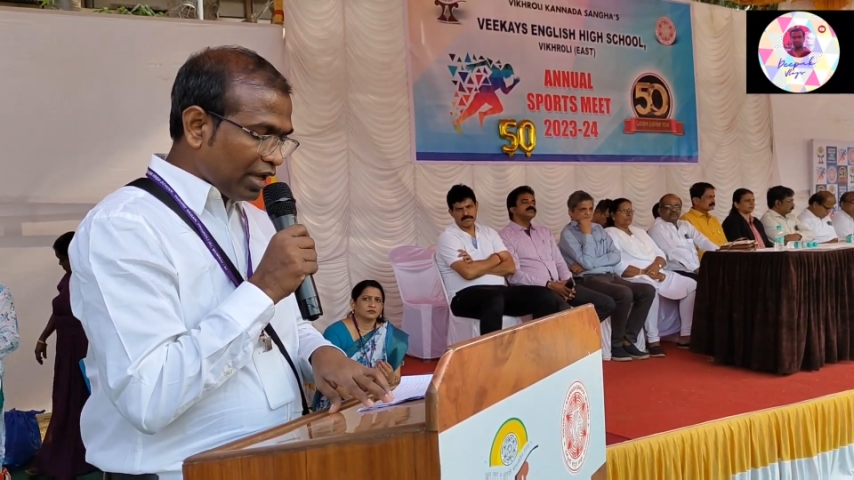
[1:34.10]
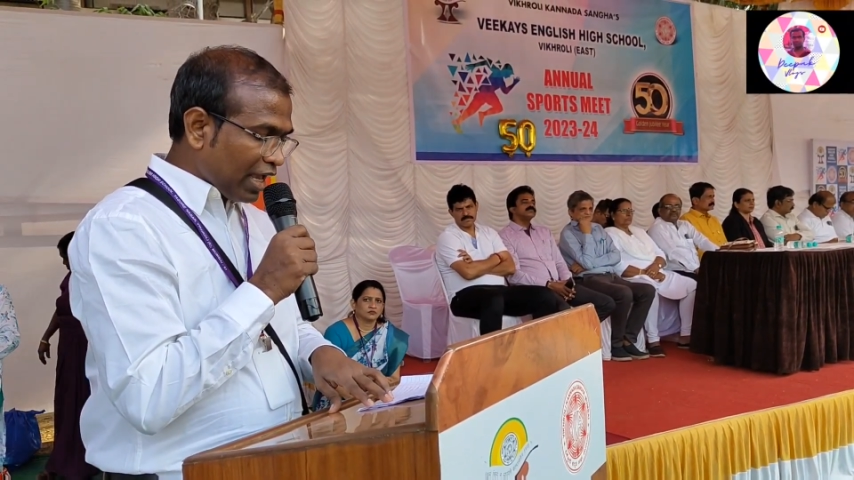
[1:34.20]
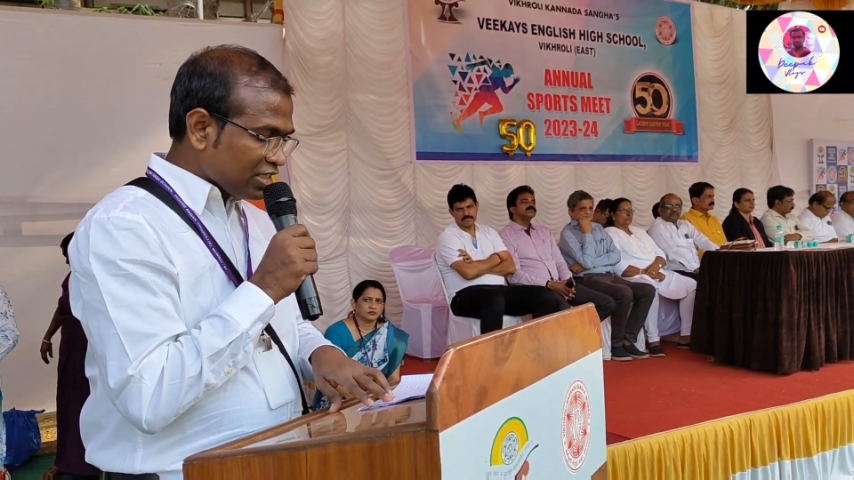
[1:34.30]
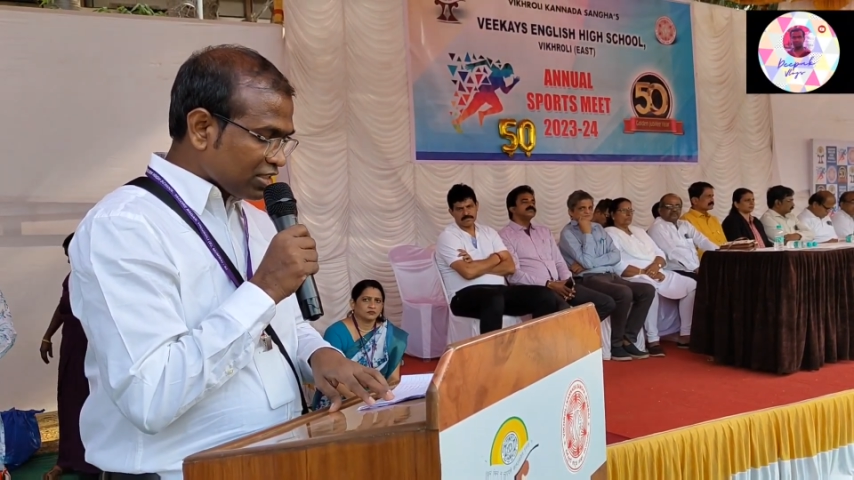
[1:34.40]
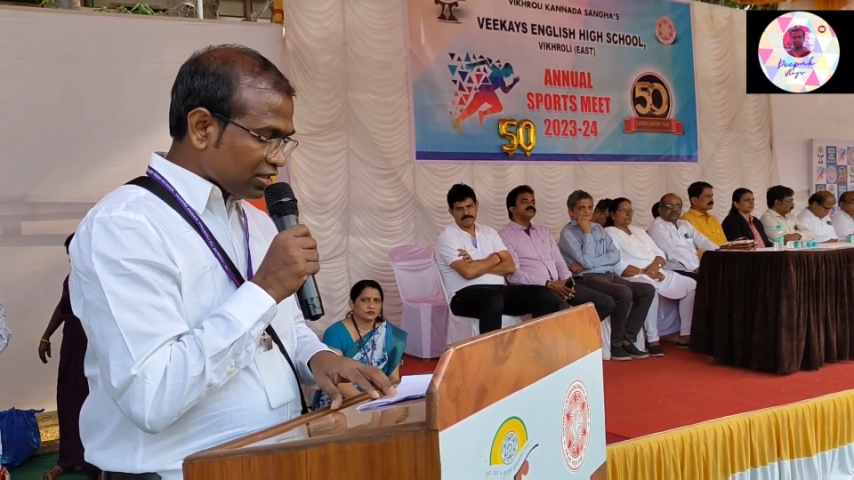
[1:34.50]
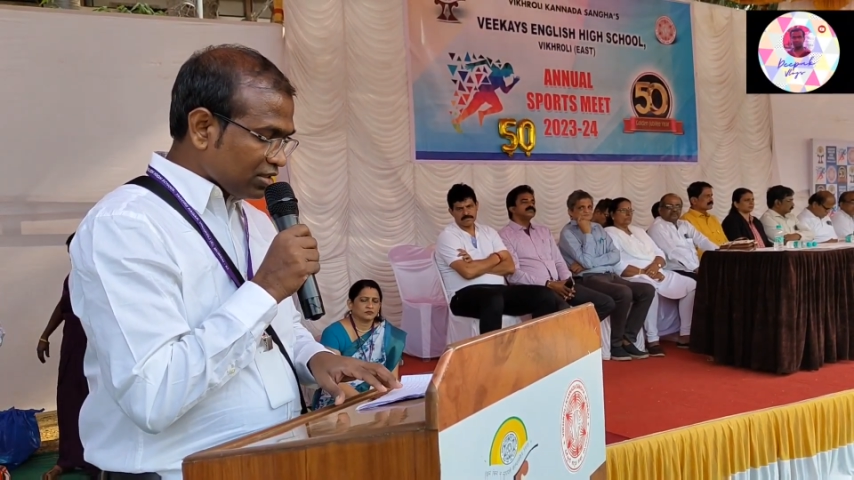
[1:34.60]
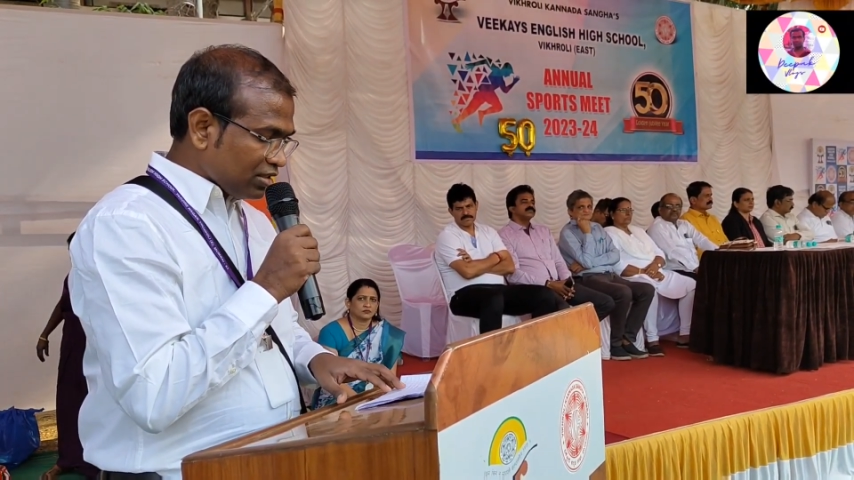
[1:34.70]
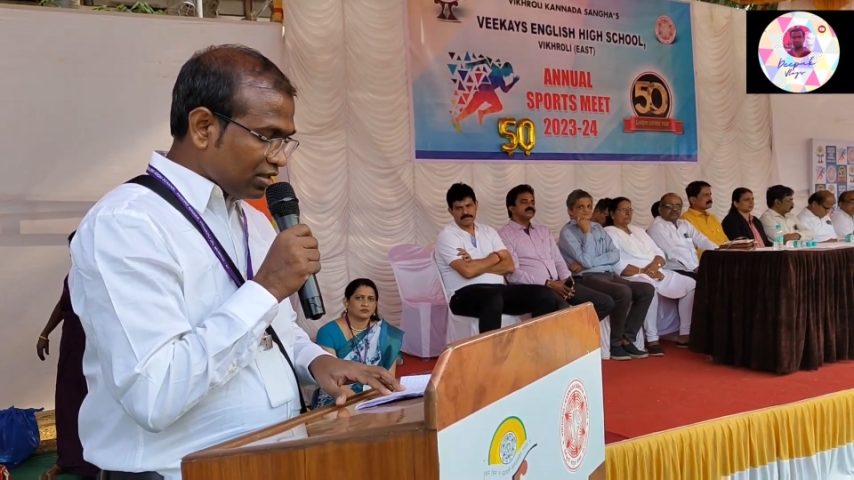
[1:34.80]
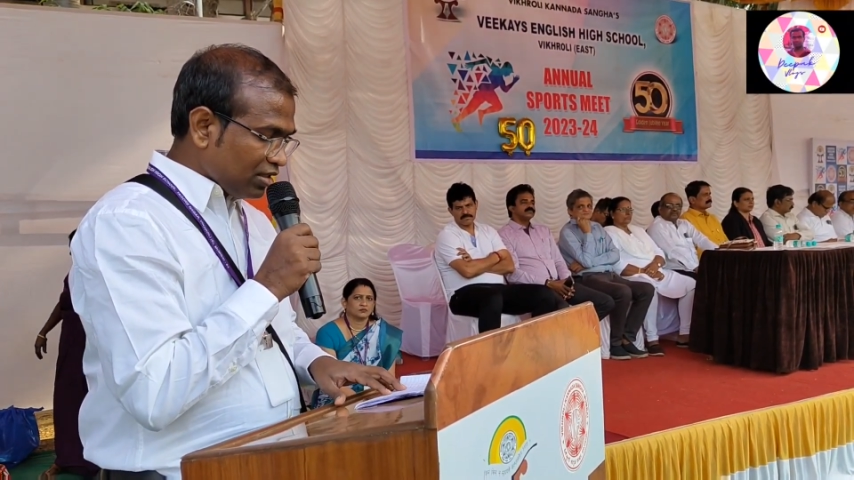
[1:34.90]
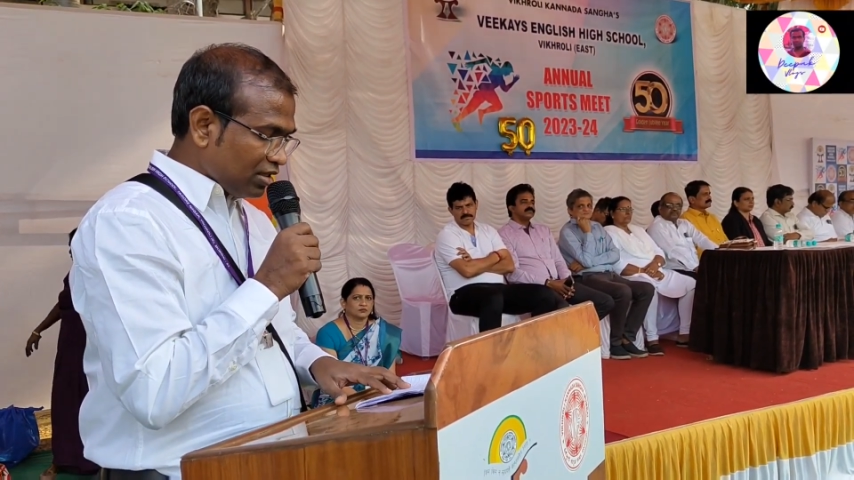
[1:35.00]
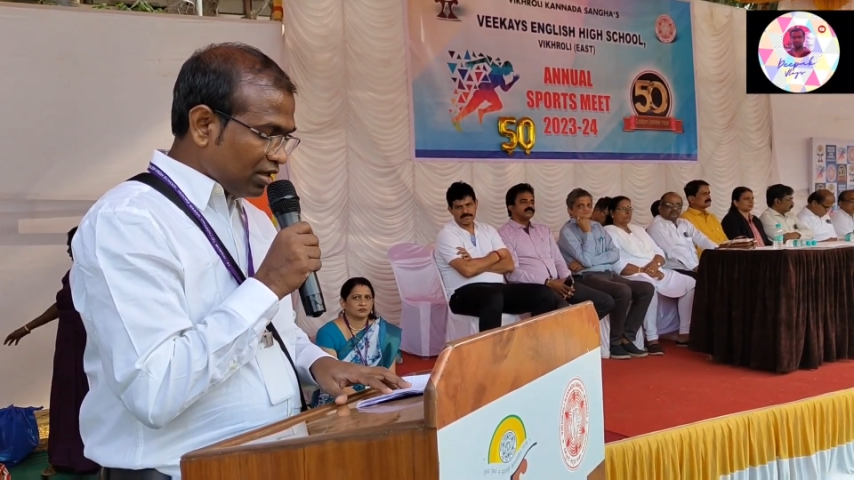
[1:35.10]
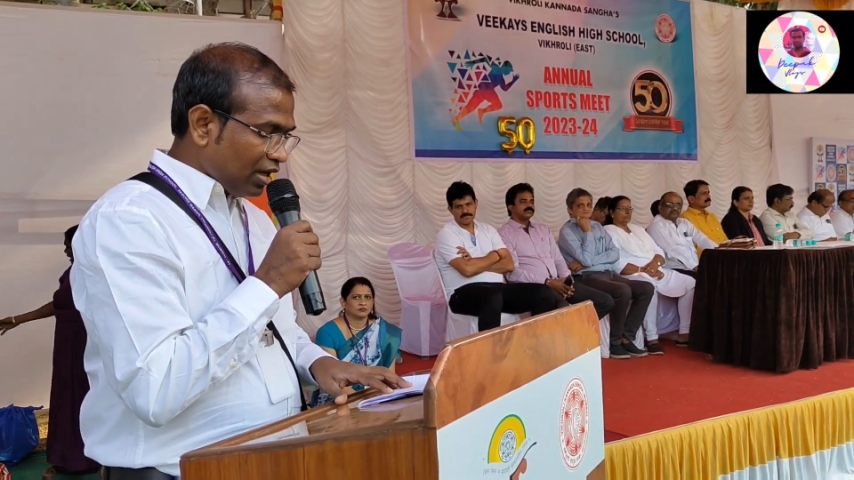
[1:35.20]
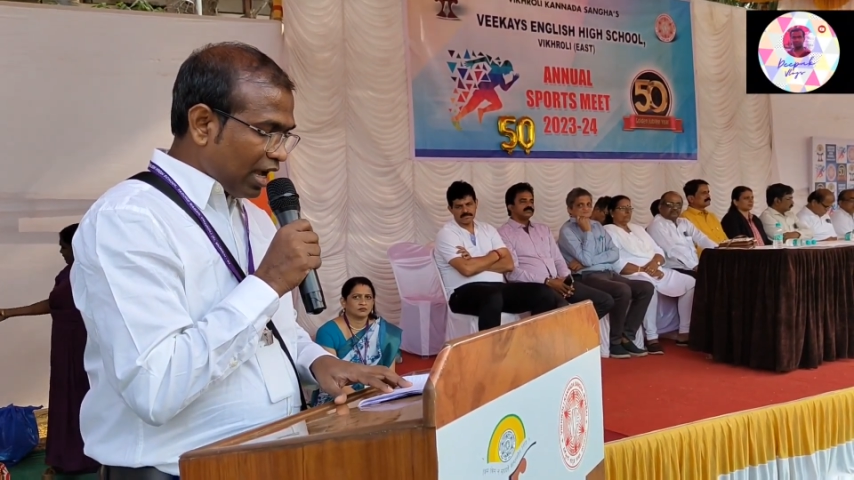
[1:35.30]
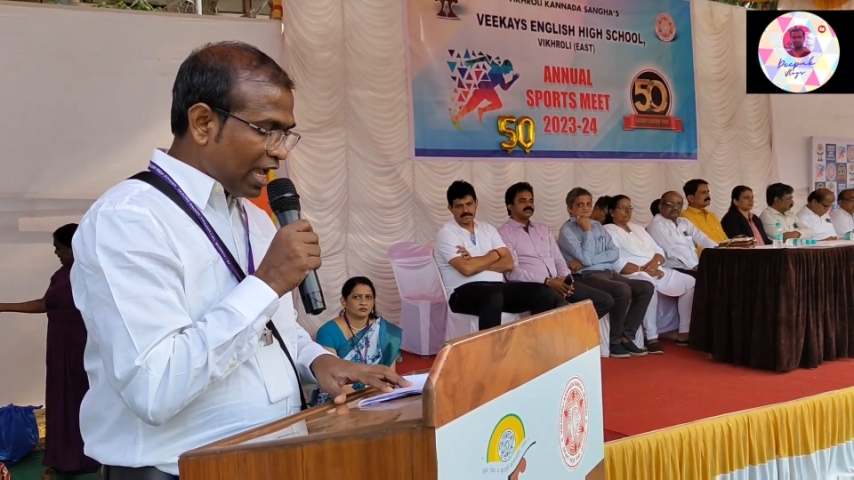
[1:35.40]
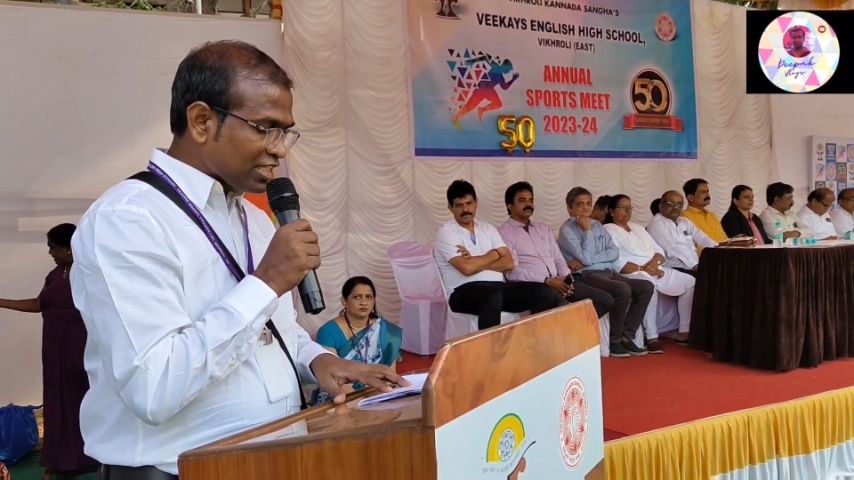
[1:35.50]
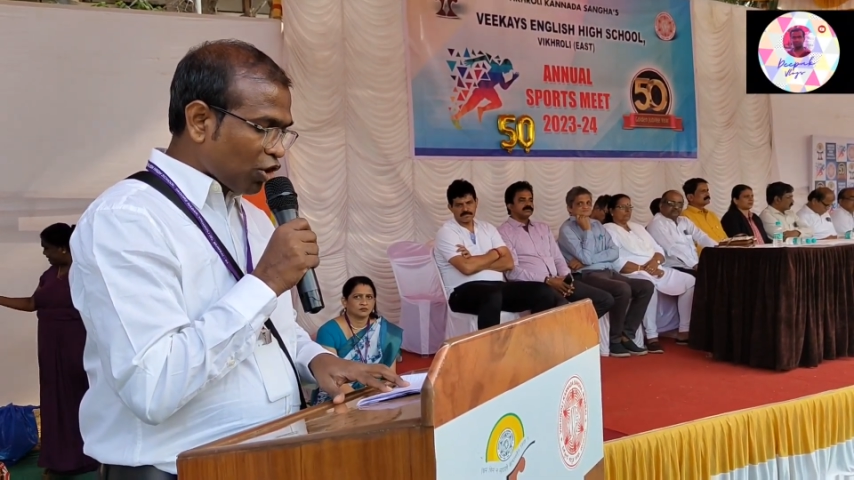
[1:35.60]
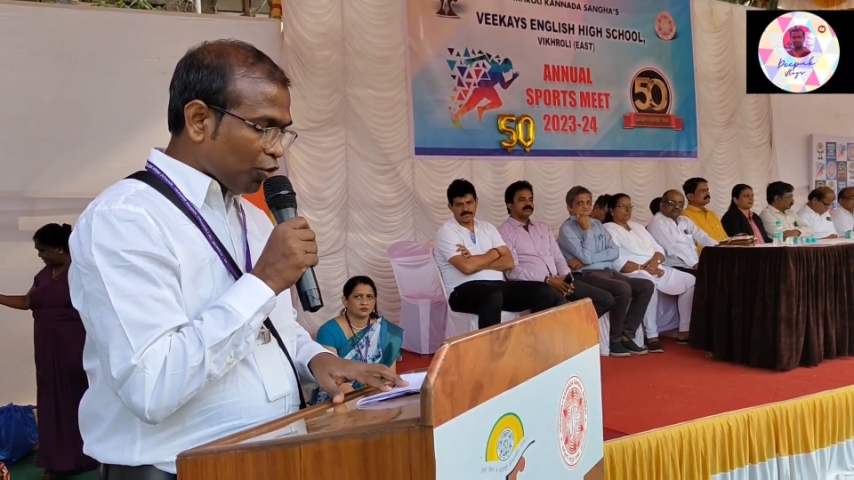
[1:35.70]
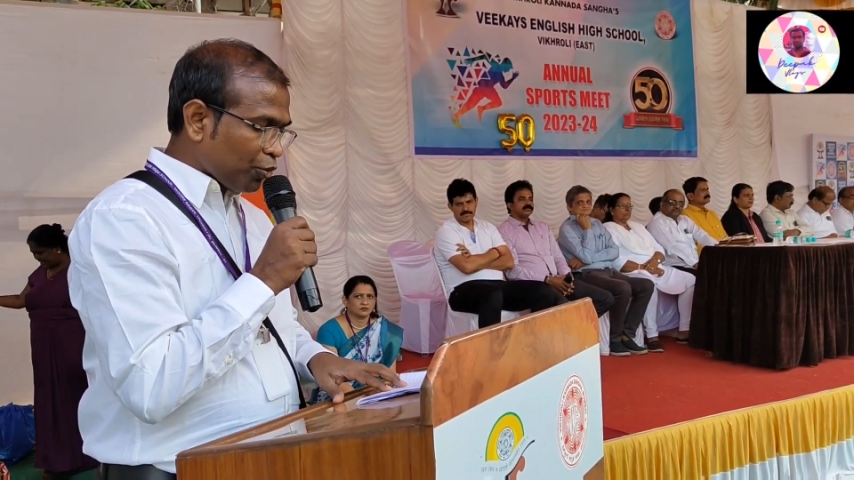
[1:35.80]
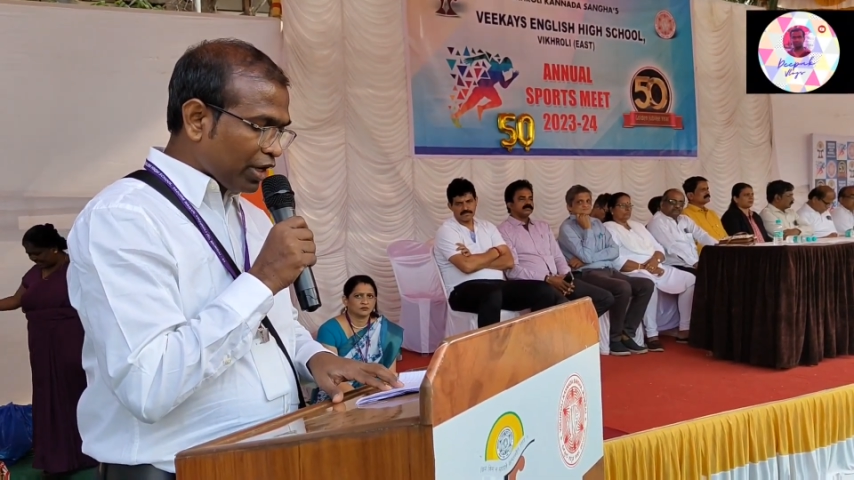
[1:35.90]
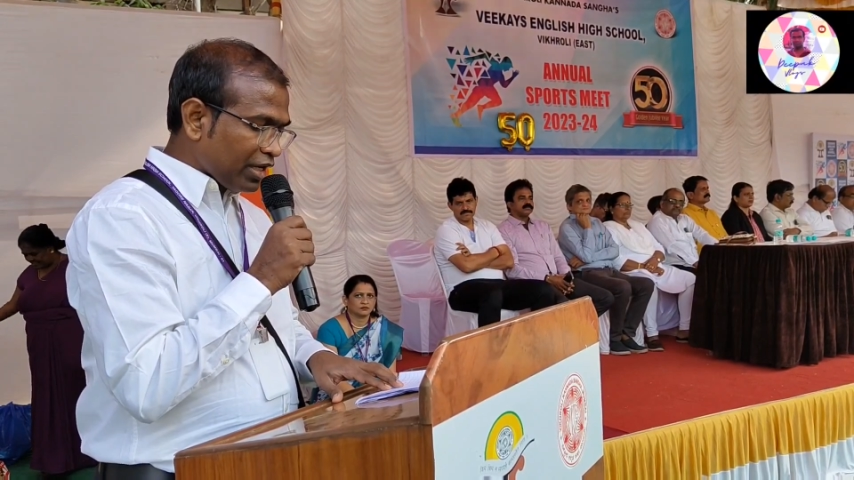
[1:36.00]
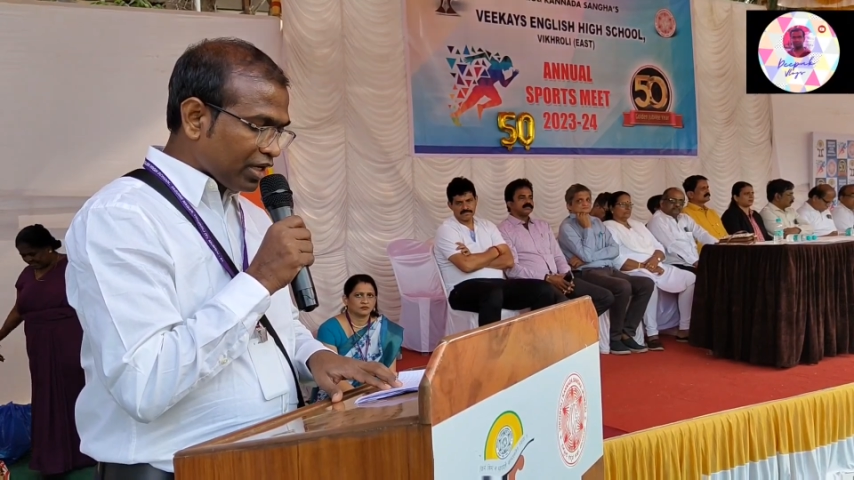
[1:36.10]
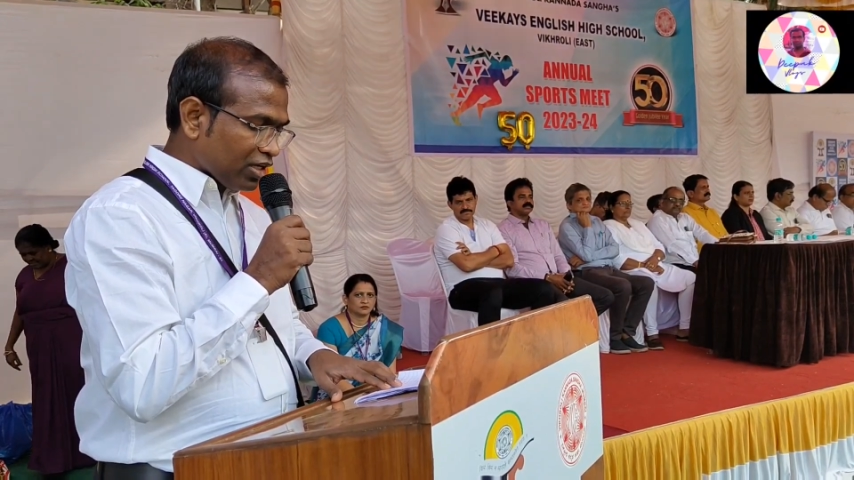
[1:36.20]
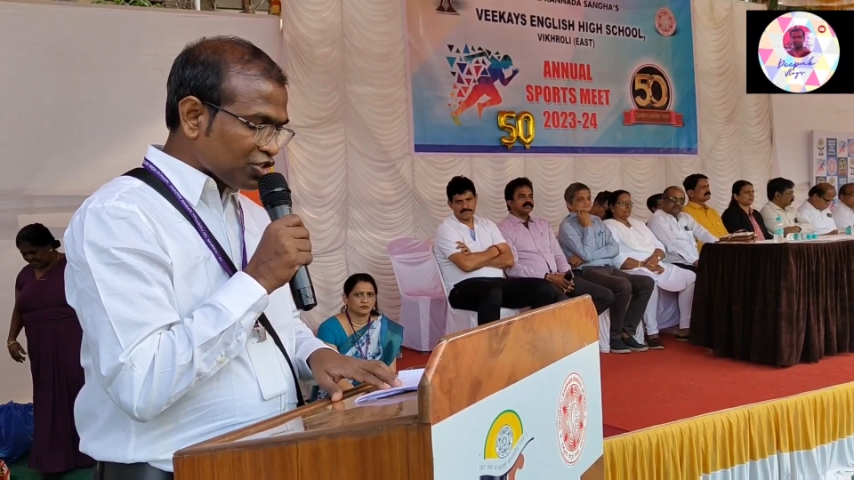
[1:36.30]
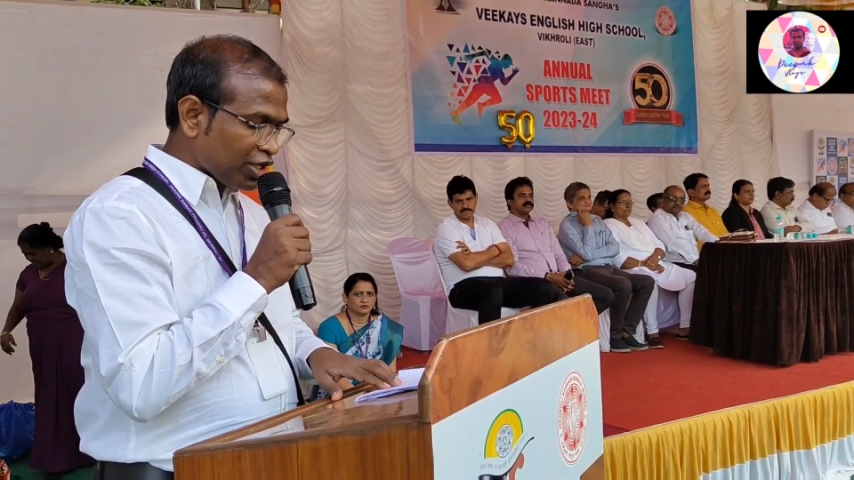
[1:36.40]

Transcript: guest, ex-corporator